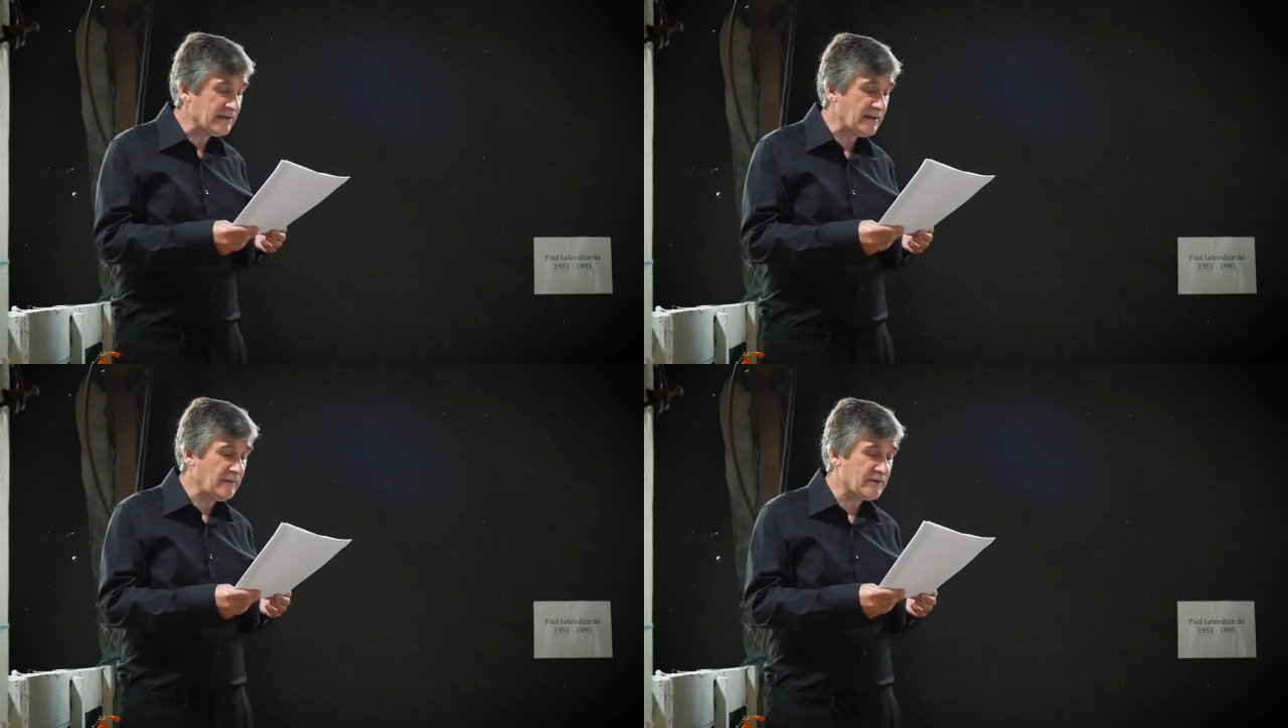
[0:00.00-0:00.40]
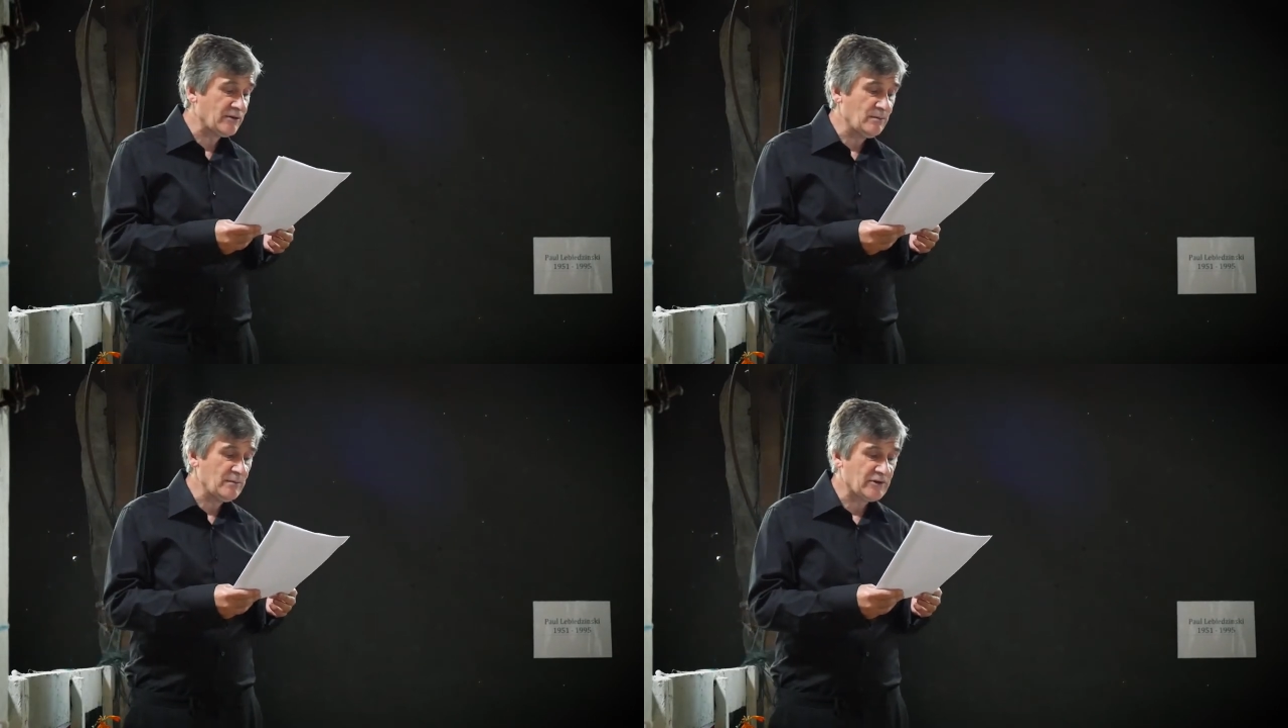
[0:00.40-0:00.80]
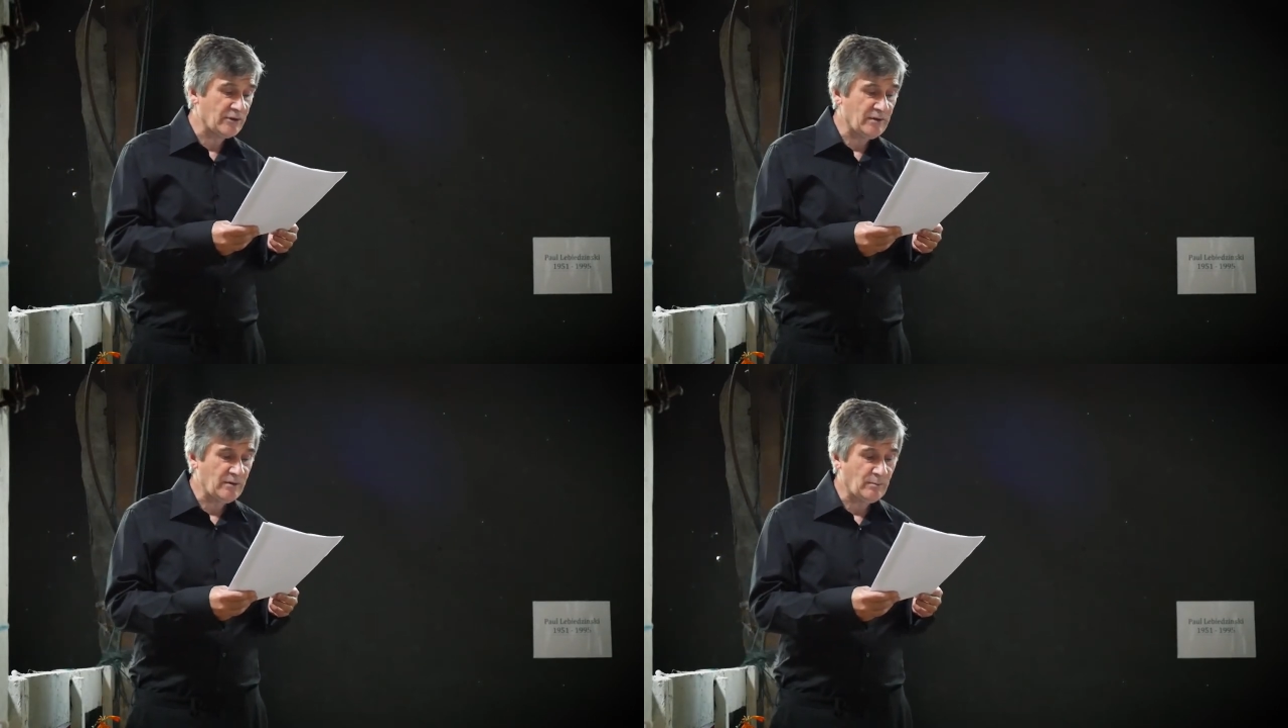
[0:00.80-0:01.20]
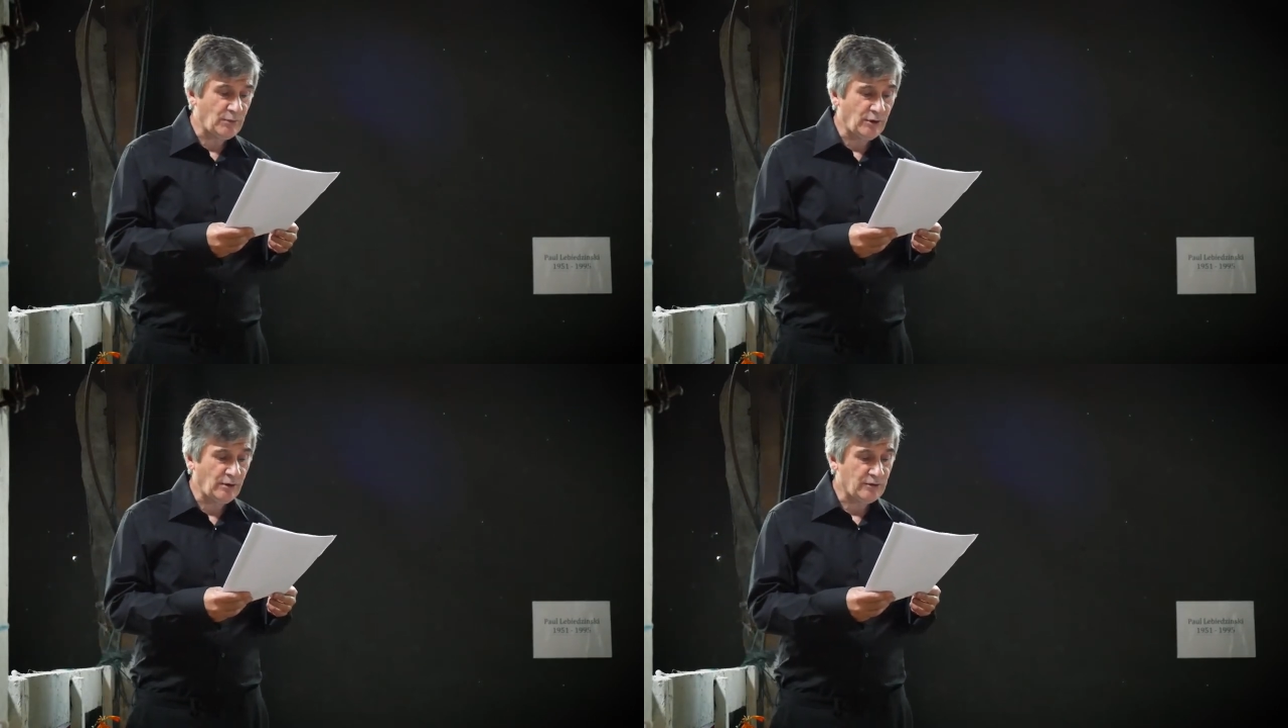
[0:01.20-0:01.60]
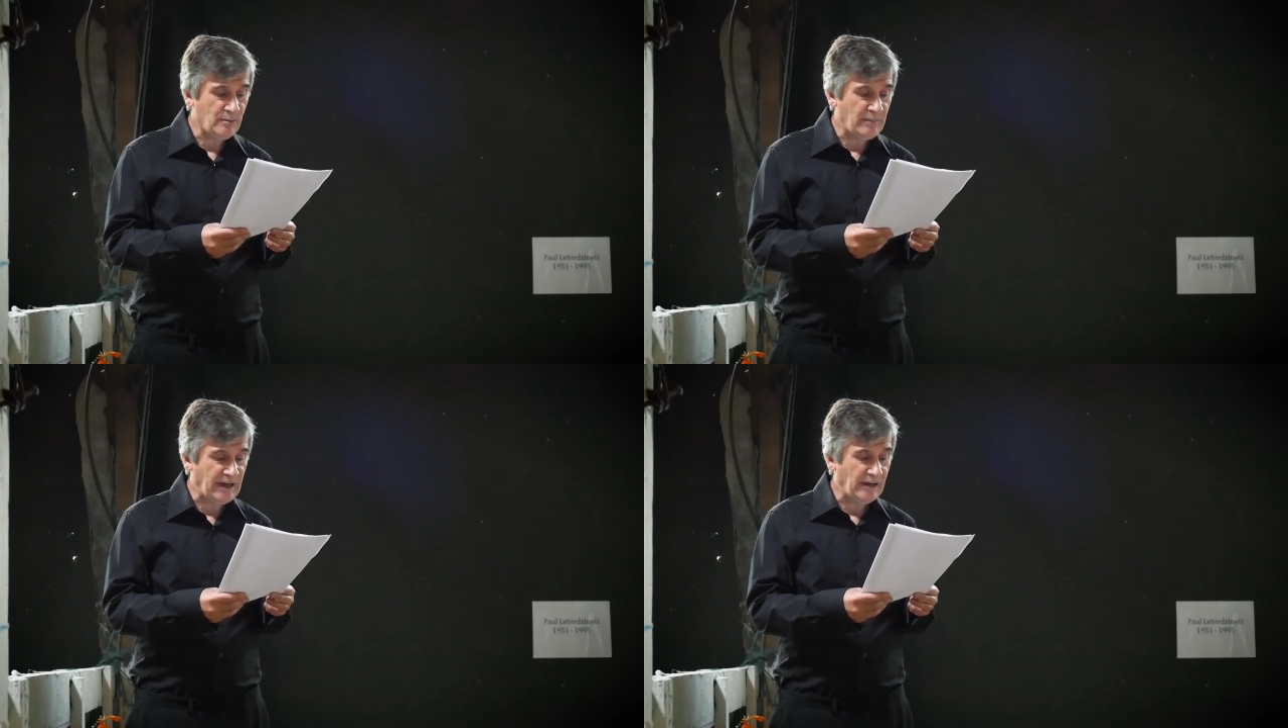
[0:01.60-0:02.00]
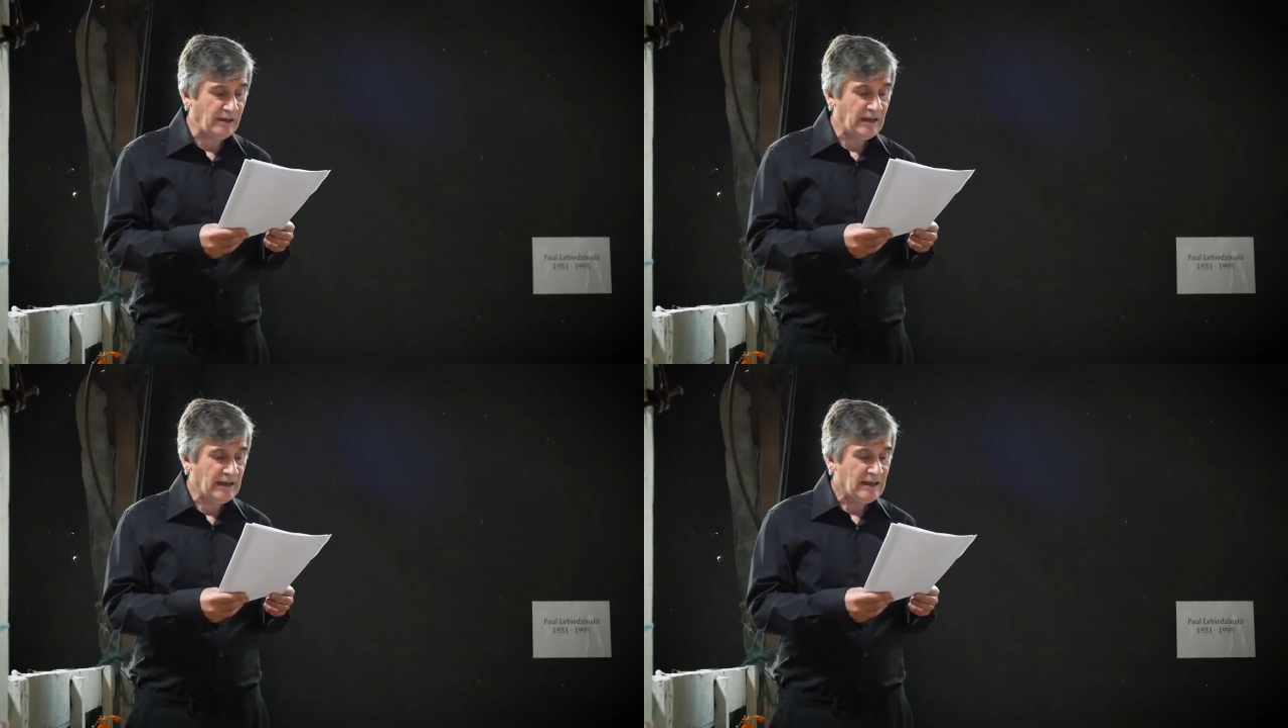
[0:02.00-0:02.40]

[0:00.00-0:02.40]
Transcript: as if some sudden ballroom bell